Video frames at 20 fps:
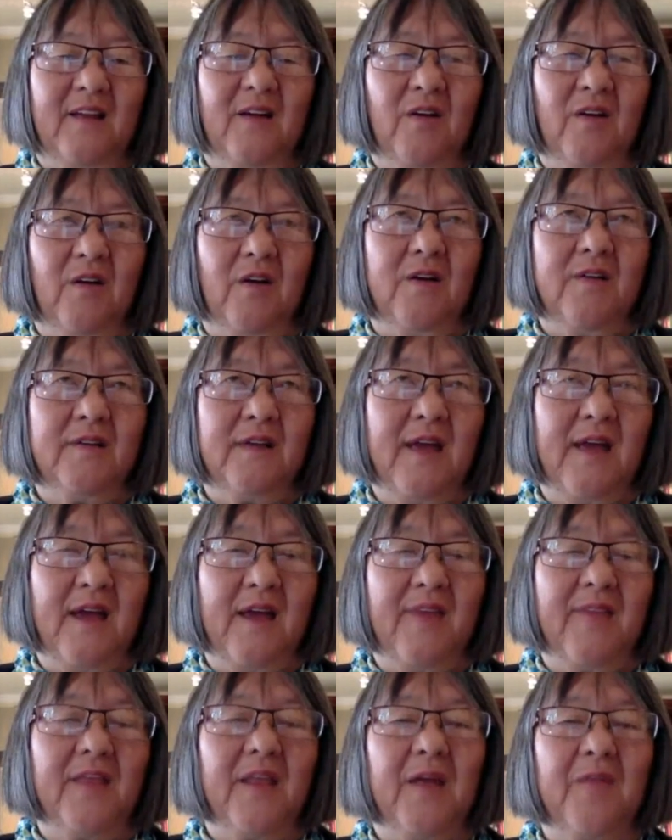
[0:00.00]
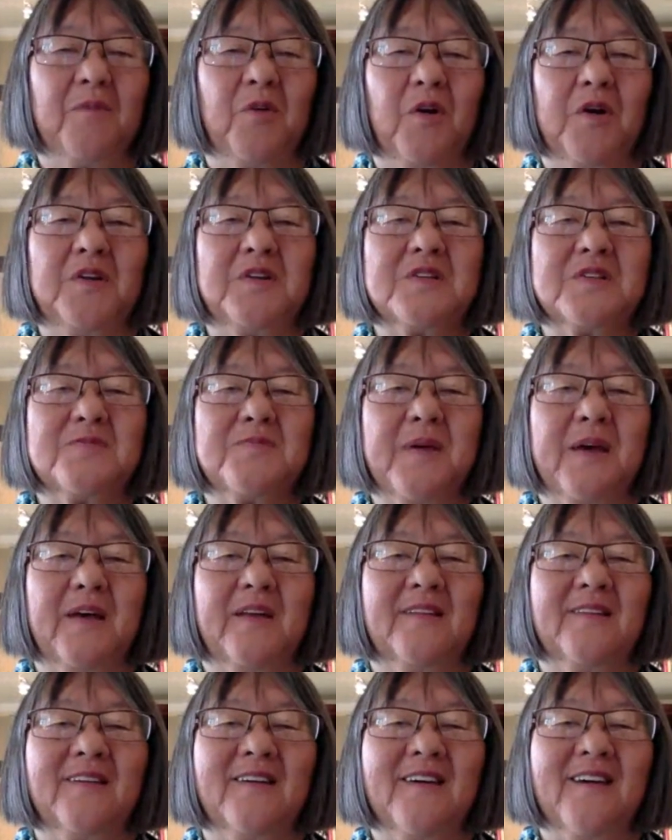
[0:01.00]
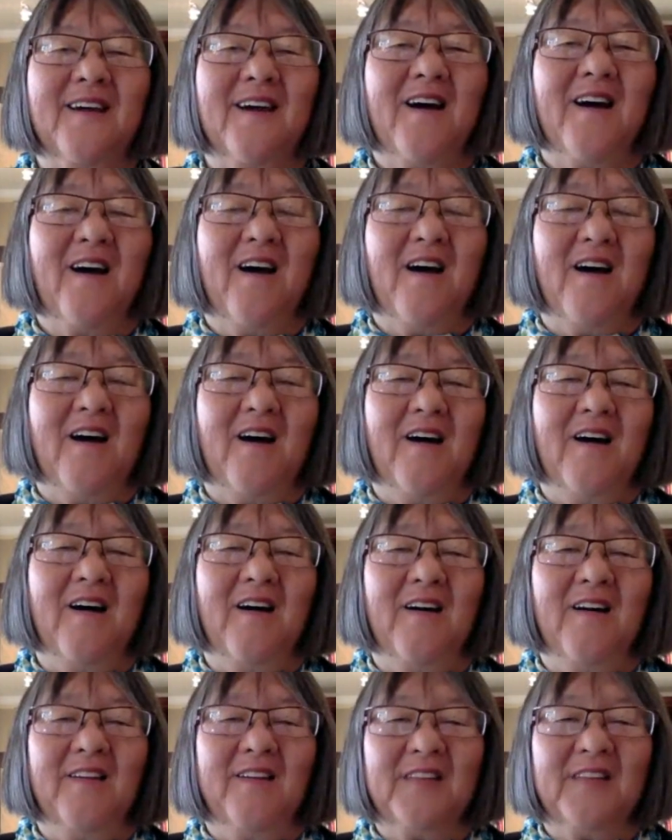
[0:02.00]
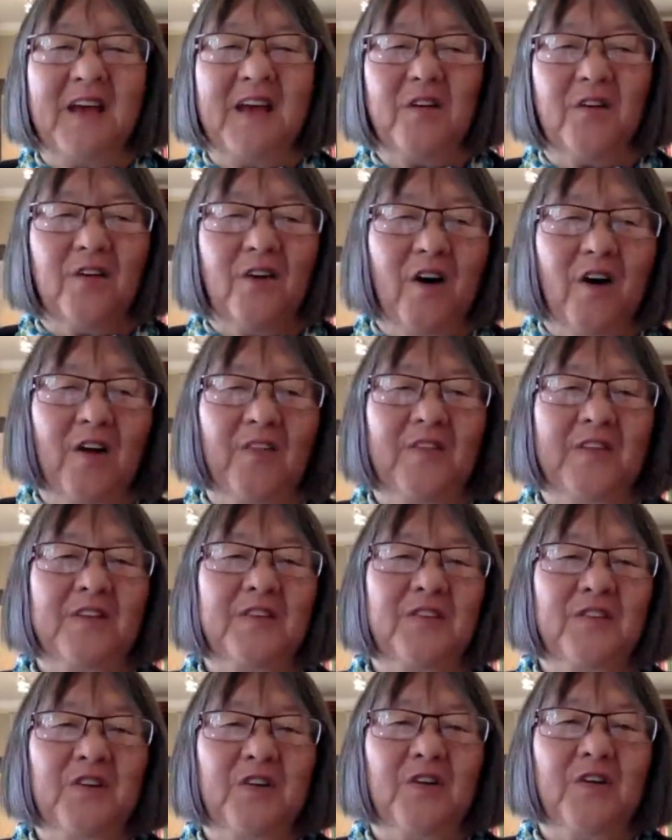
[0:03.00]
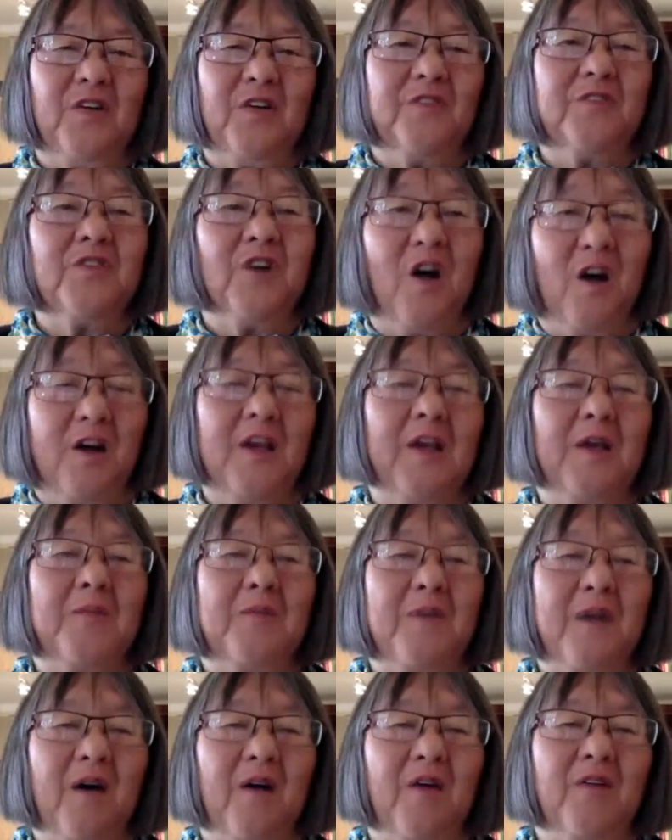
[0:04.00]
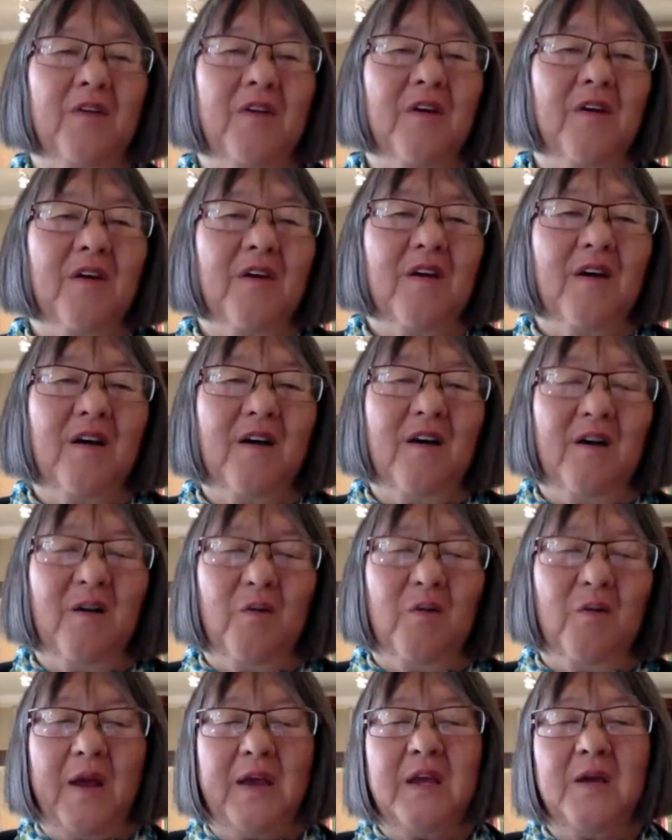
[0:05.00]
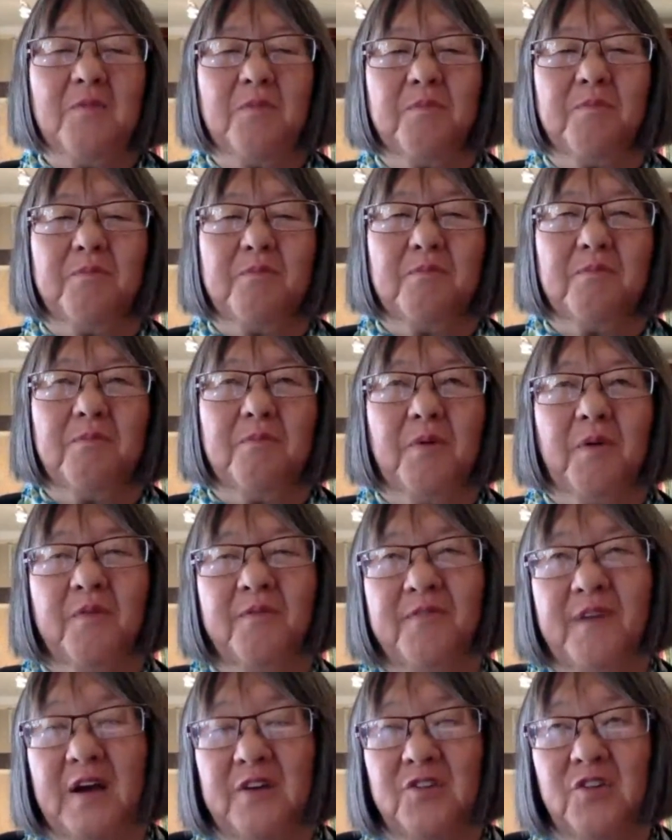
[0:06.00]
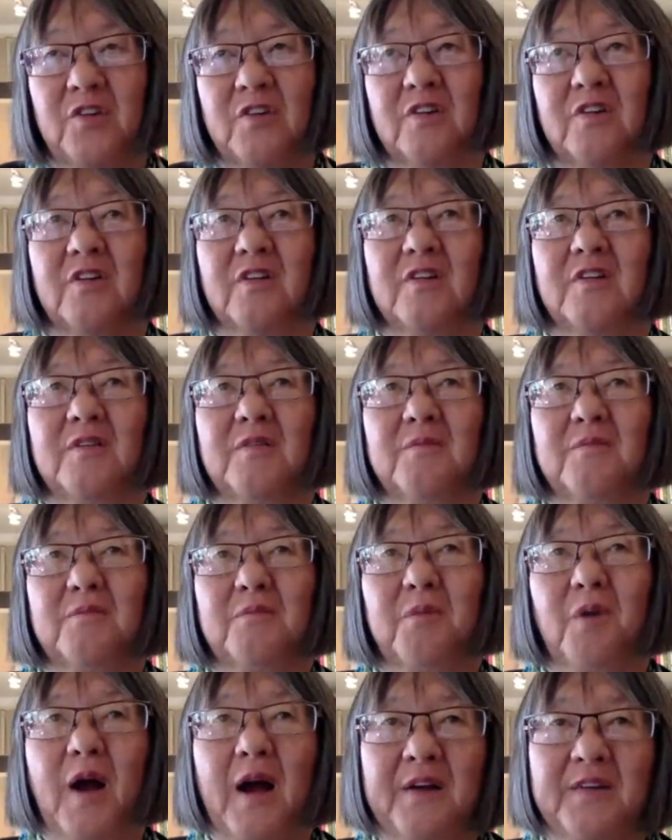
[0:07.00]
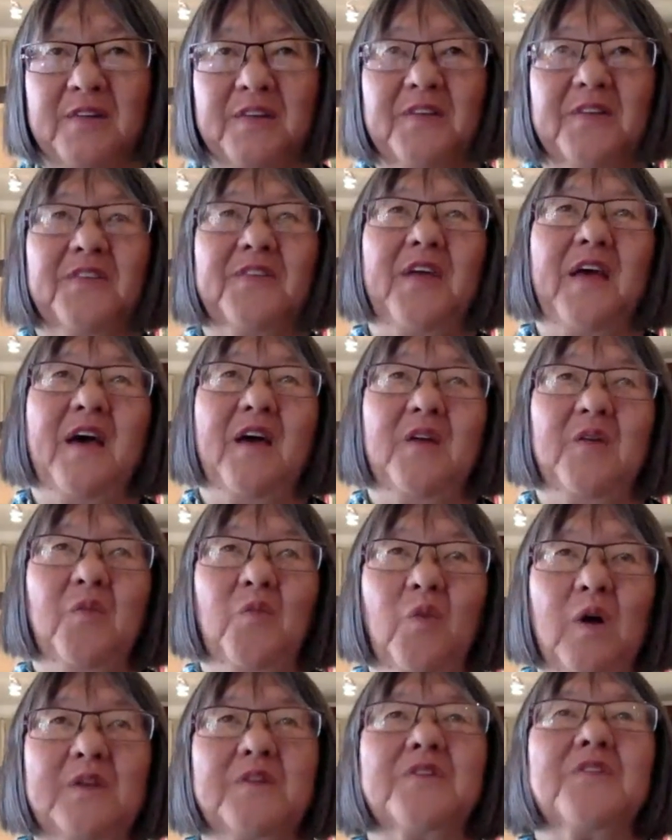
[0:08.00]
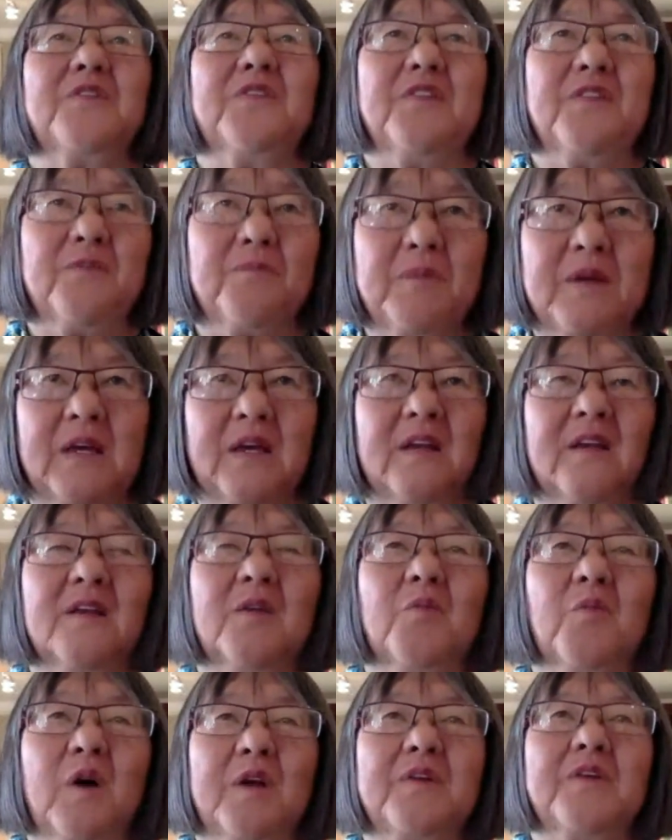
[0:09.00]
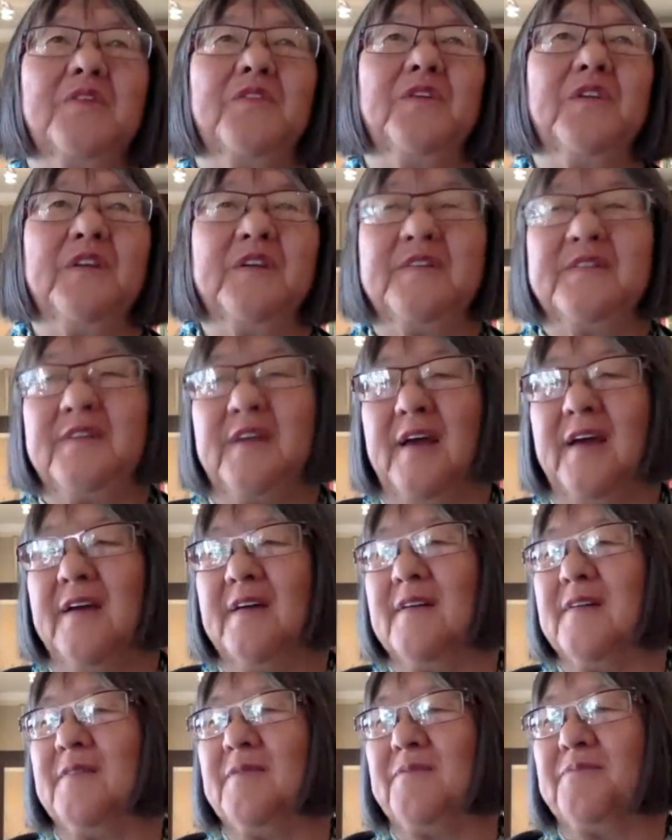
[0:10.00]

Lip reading: or a day that I'm going to spend later on this year of talking about Reiki professional practice and what does this mean and what does it entail.